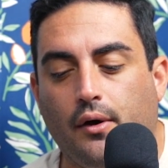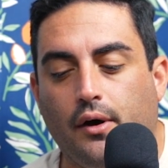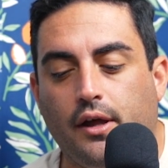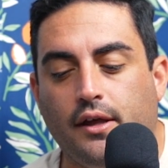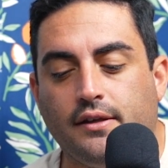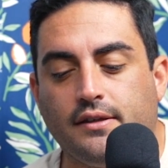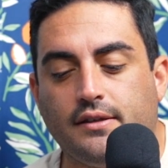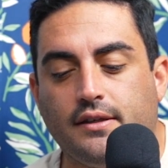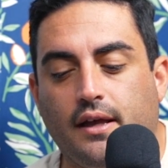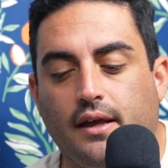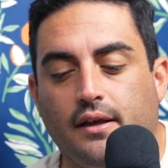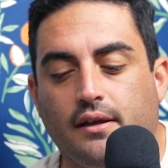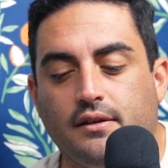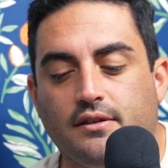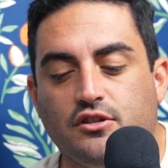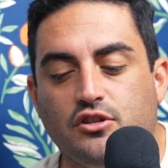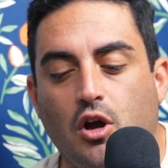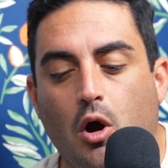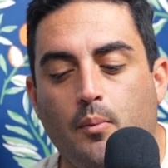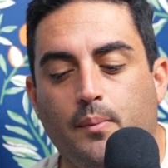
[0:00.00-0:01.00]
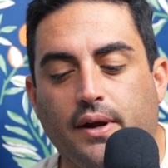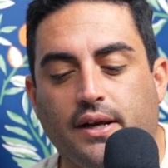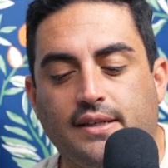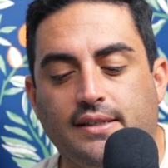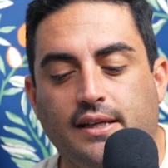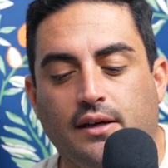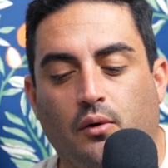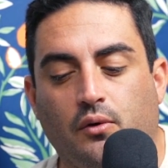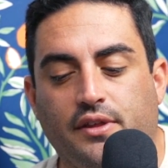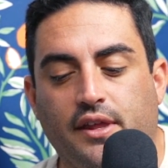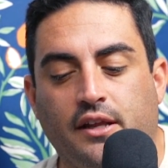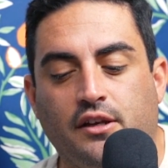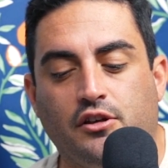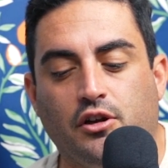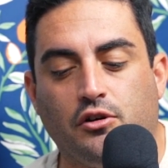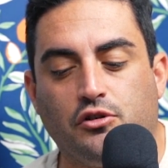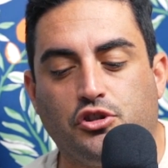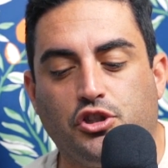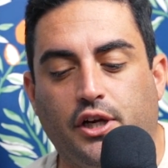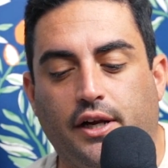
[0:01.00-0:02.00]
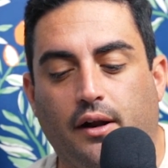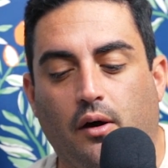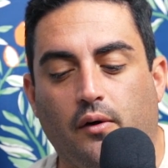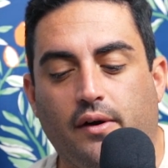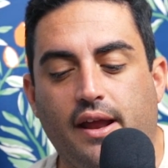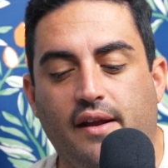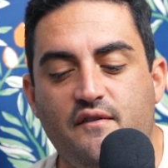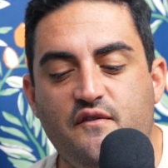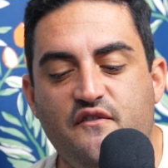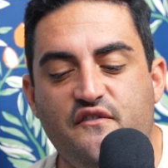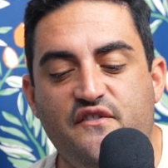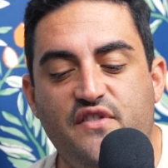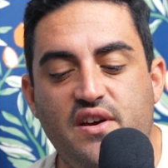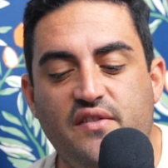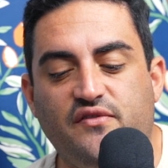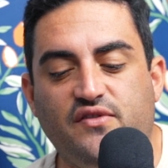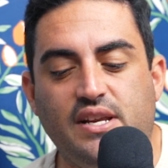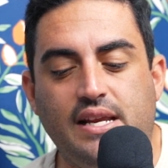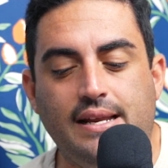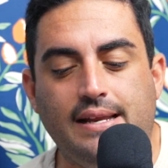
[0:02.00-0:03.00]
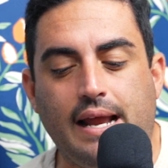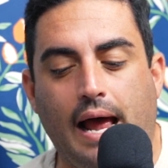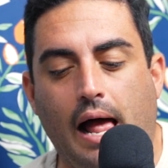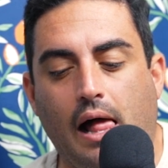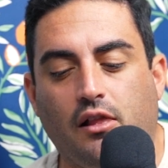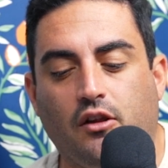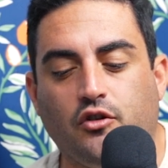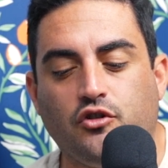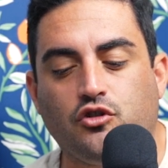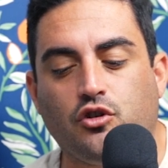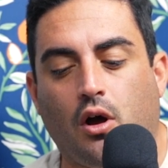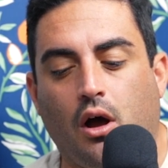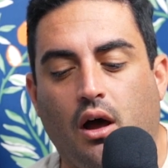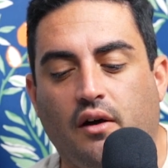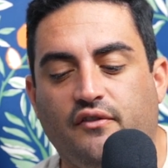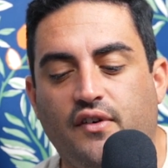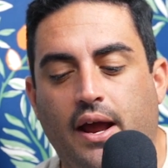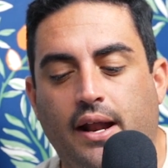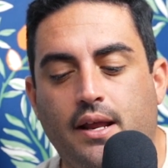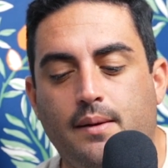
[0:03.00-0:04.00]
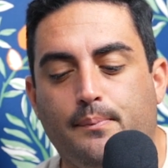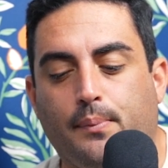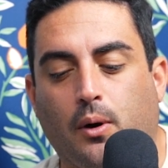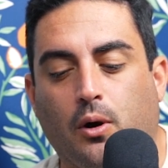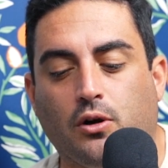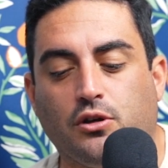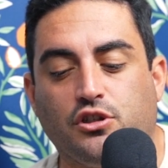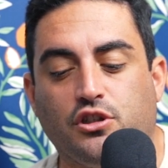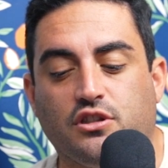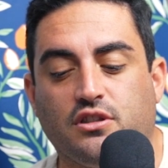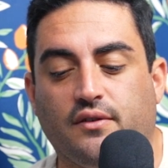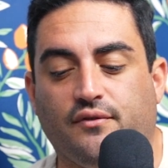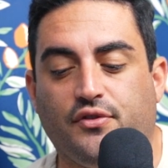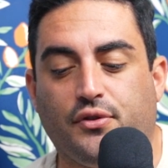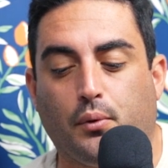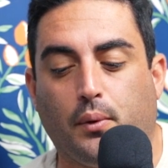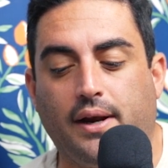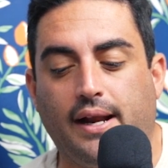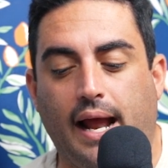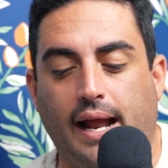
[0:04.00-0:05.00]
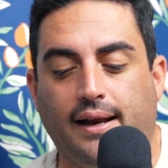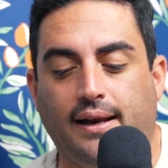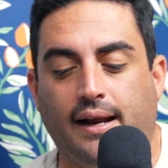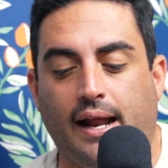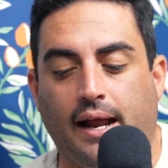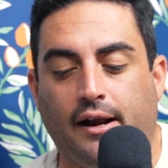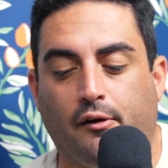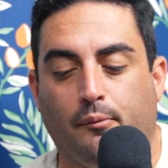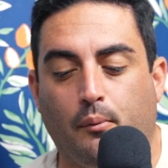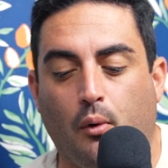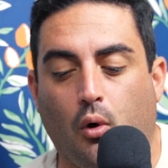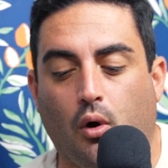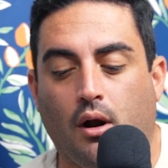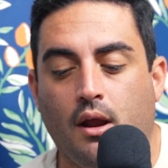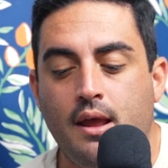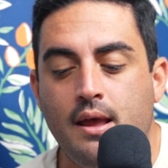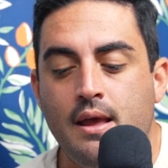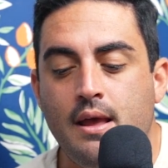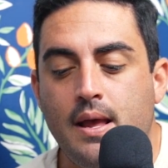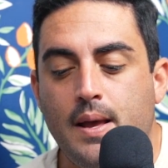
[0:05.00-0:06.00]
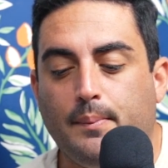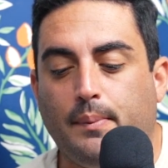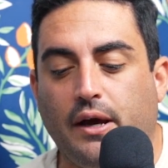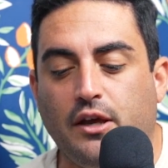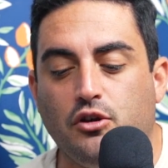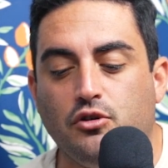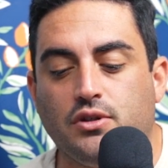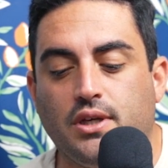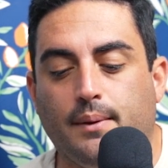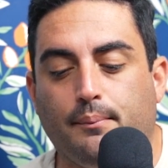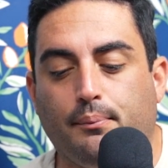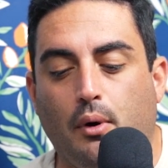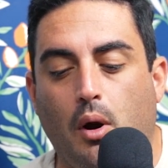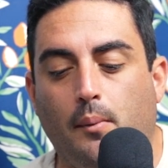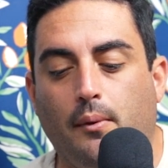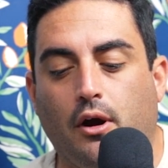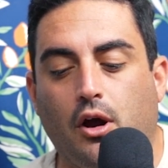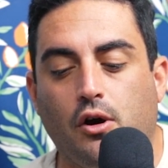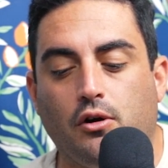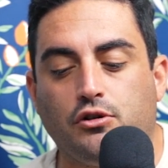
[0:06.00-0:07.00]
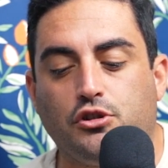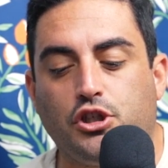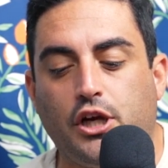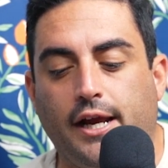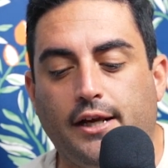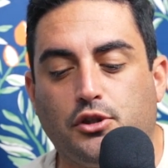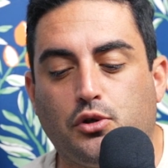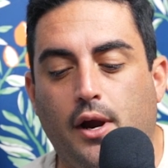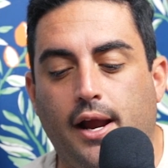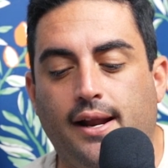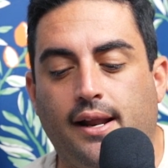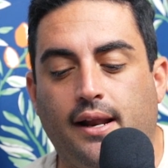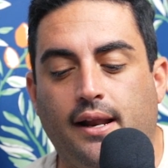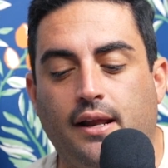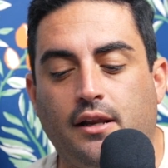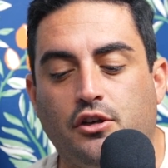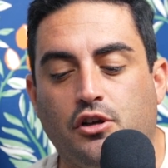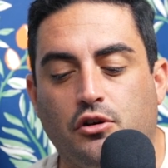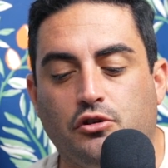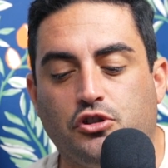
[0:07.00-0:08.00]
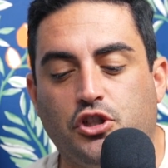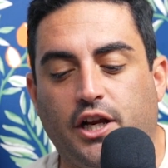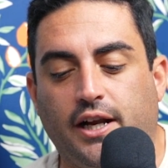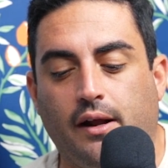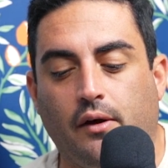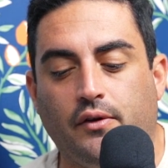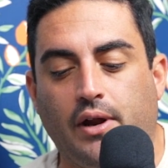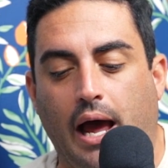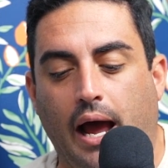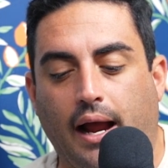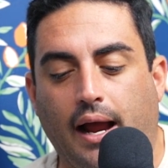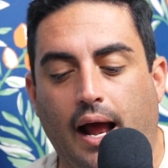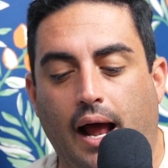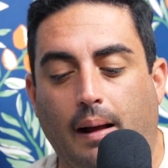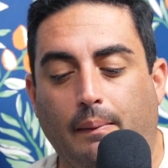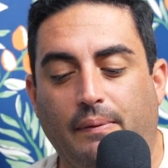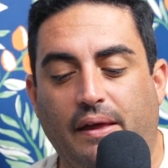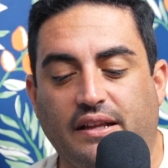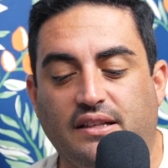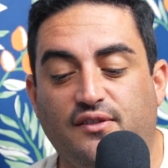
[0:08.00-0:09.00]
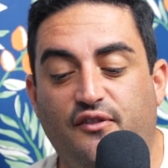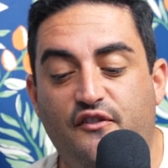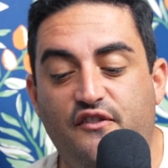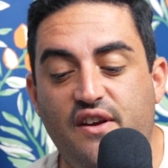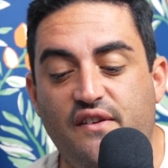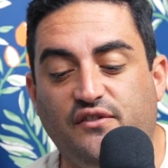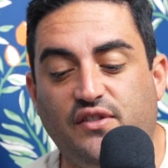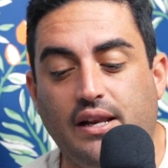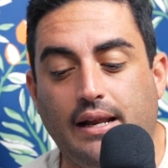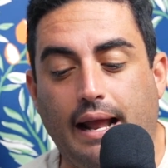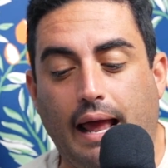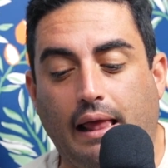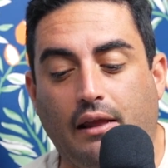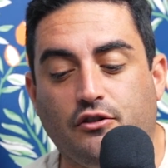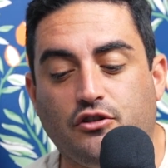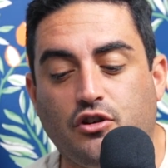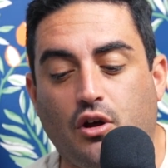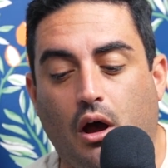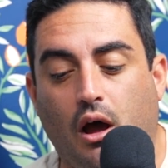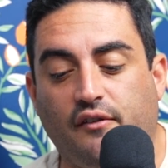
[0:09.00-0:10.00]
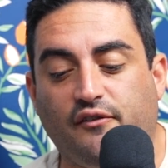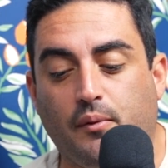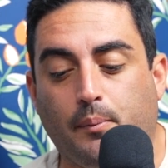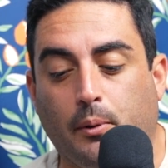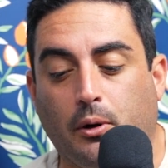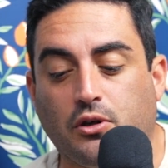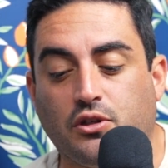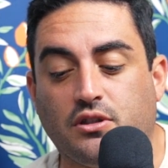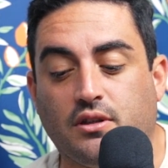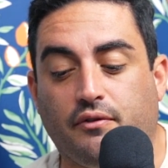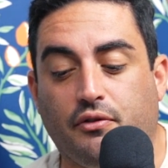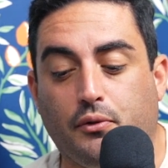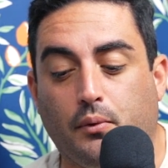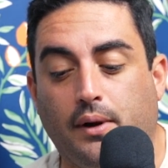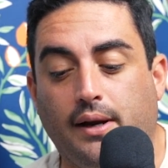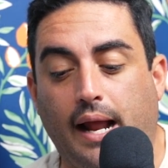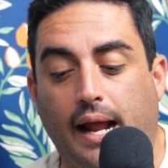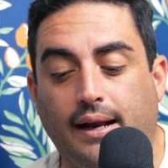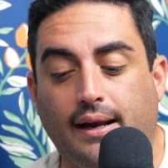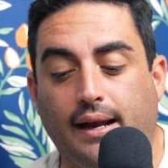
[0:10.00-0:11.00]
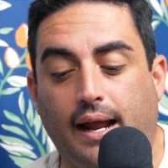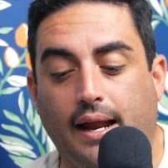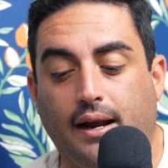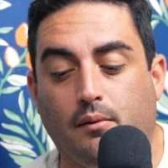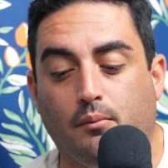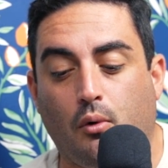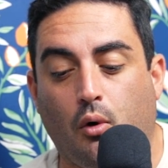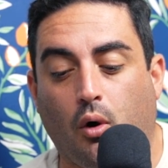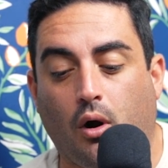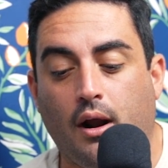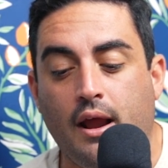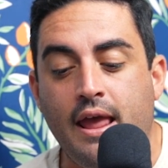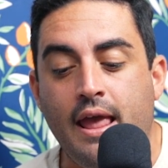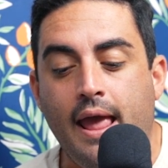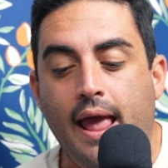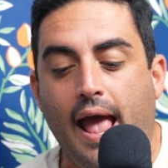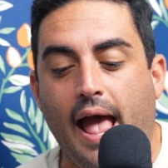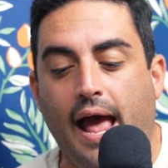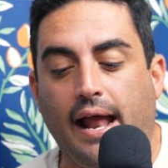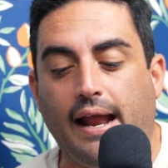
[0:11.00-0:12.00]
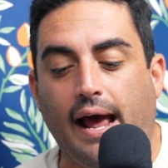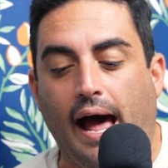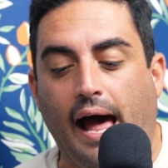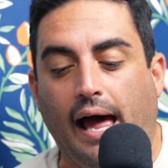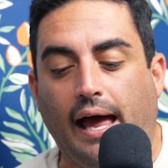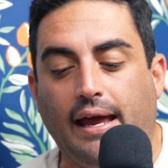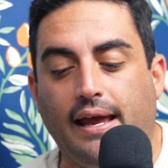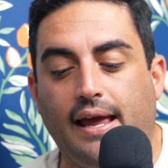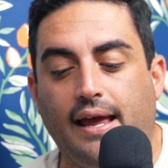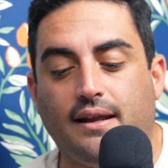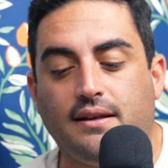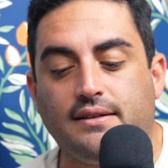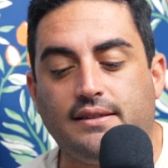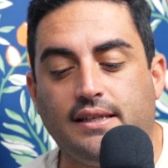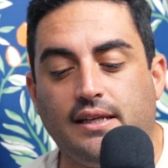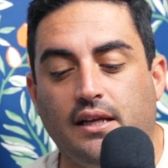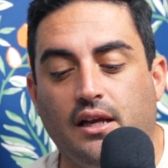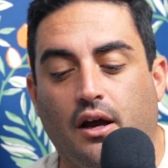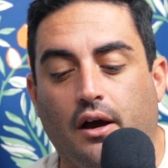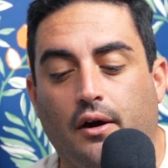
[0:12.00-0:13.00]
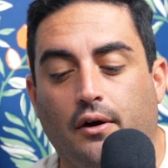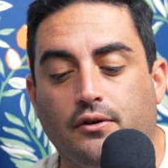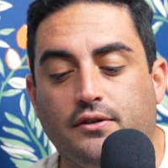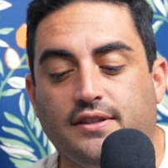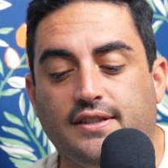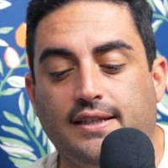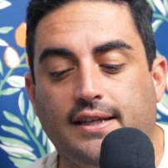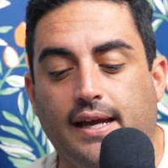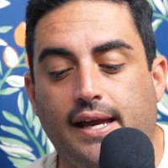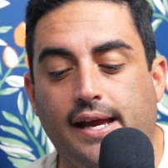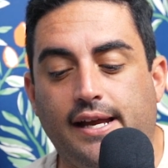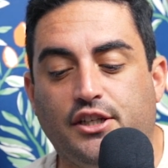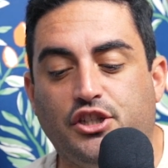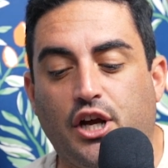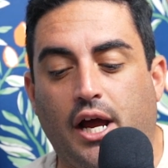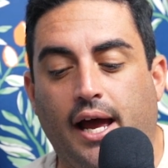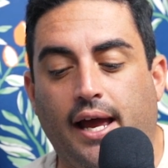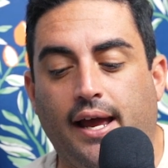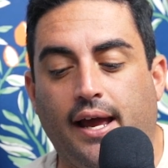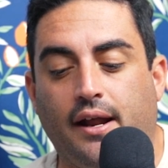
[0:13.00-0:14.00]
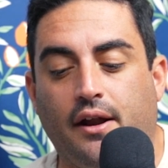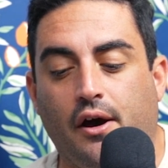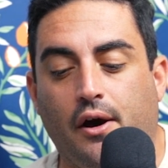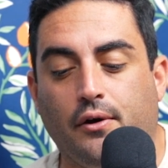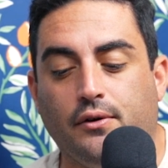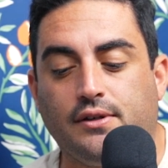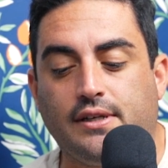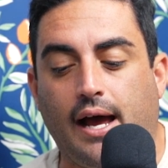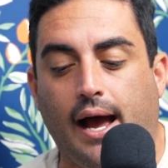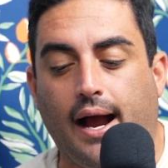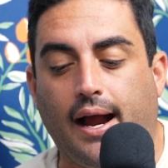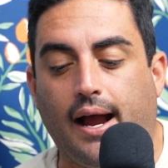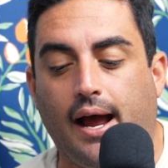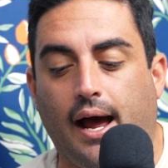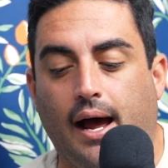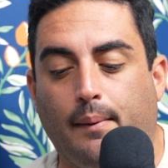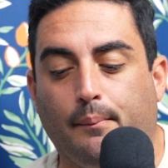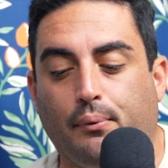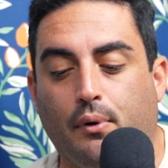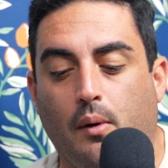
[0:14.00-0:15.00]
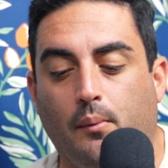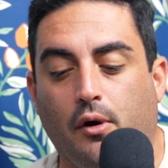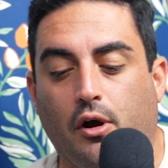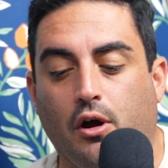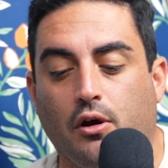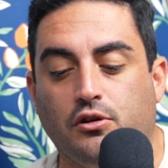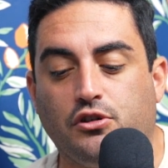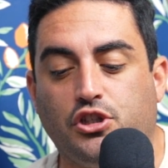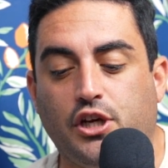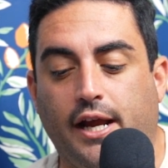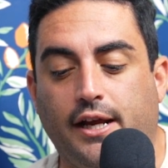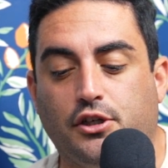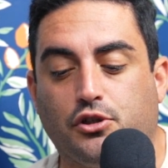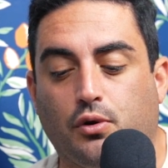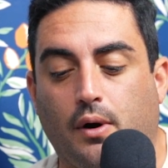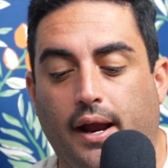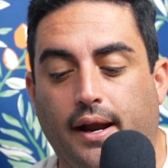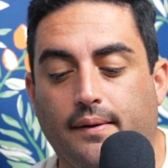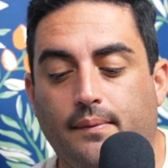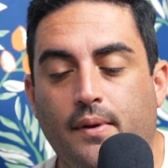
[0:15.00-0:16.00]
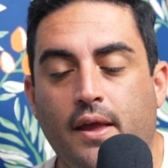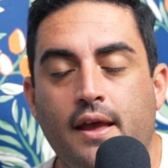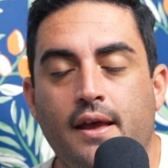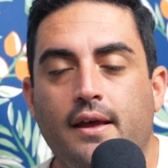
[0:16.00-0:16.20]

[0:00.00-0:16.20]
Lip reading: Is no big deal with Indochino. Get $50 off any purchase of $3.99 or more by using promo code JTrain at Indochino.com. That's $50 off a purchase of $3.99 or more at INDOCHINO.com. Promo code JTrain.